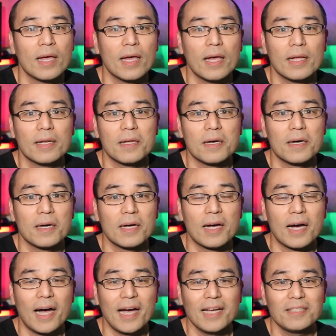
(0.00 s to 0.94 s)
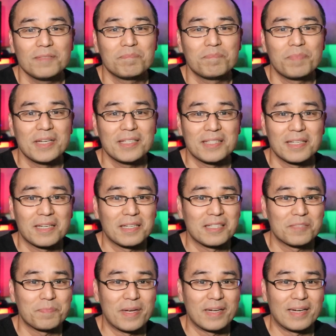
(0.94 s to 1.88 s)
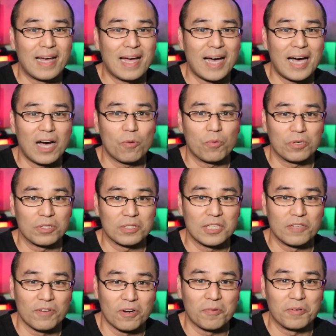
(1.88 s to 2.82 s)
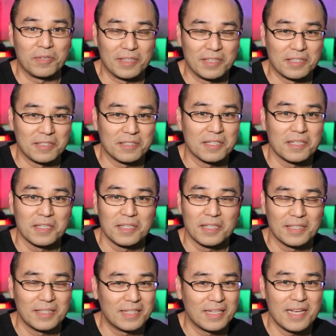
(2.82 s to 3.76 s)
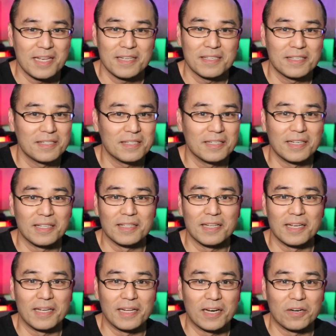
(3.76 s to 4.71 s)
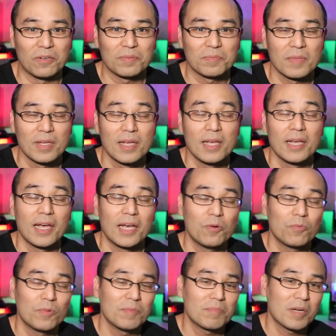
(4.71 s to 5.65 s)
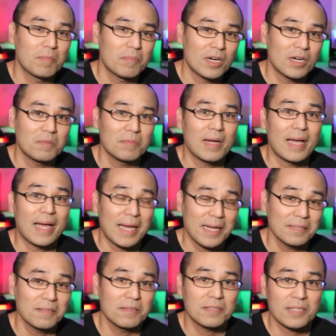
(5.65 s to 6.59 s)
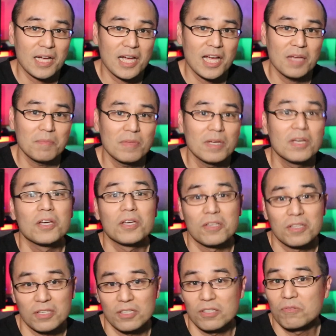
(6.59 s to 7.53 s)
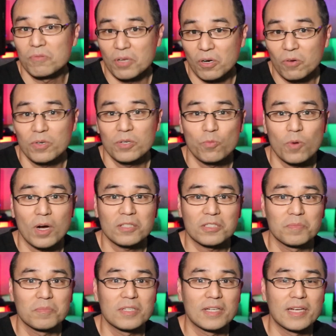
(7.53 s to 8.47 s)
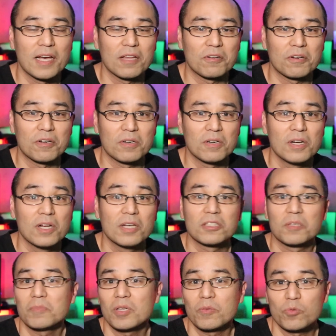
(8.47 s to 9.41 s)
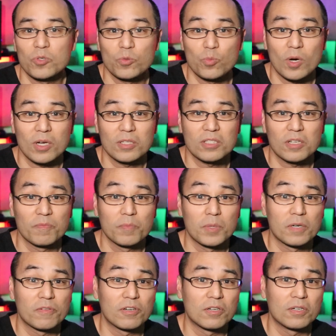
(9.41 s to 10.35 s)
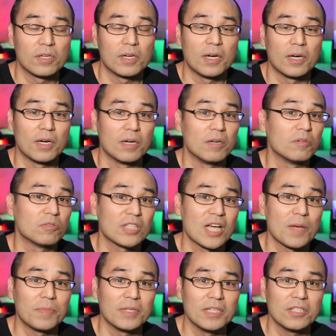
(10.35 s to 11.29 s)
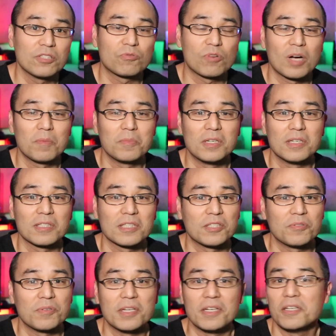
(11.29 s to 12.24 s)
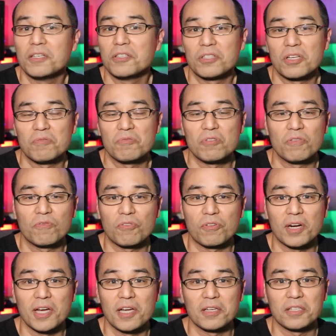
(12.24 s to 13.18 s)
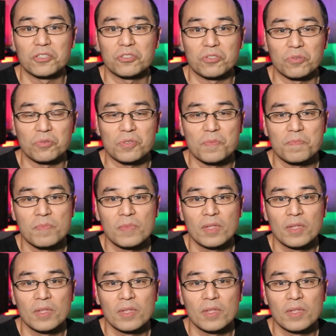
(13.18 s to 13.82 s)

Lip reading: And I basically spent hours devouring these, day in and day out. And when my mom had the time, she, you know, we'd watch them together. Sometimes we'd watch some of her Japanese drama series and variety shows.